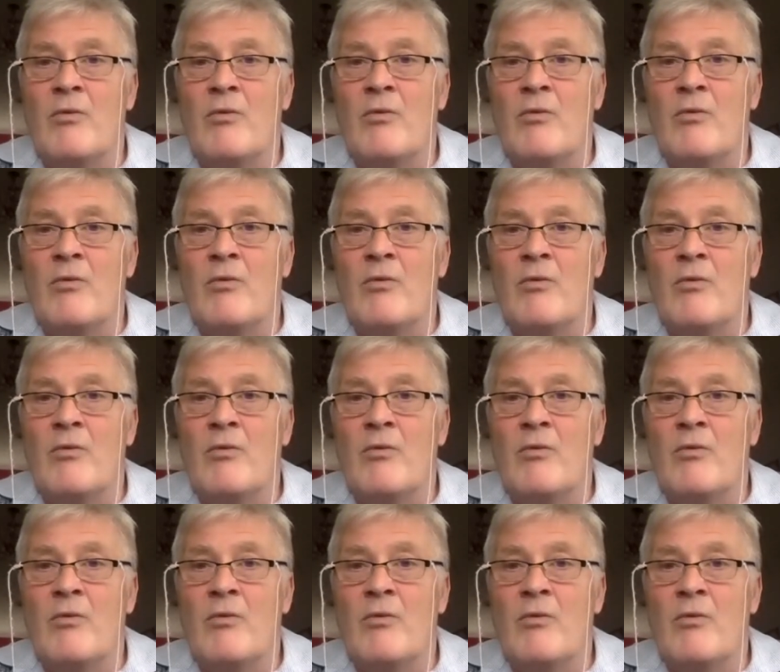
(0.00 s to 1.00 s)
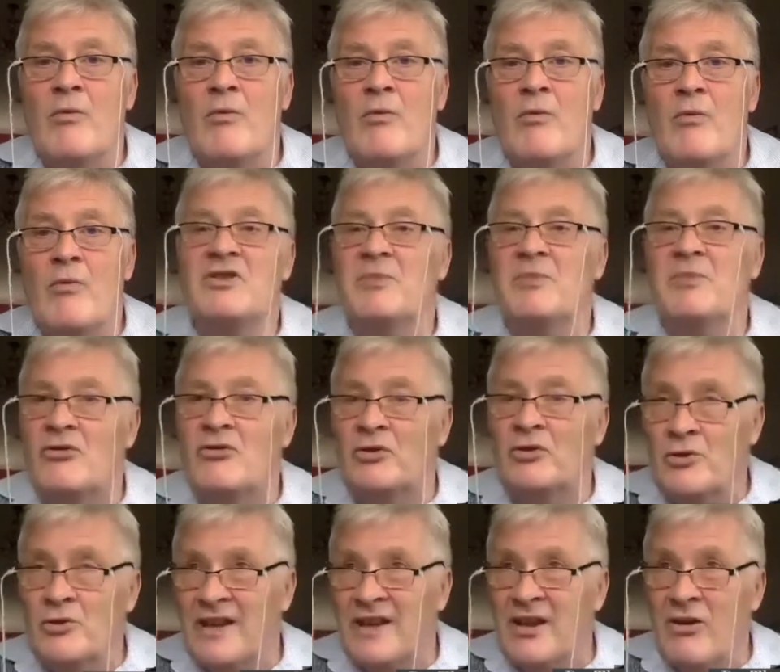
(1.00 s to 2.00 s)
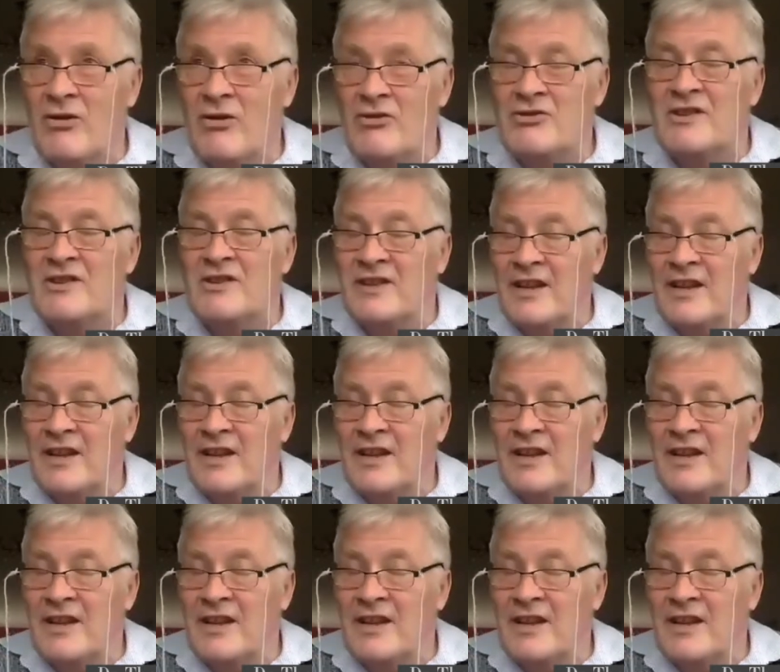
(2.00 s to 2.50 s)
John Hodges, a neurologist, but also neuropsychologists,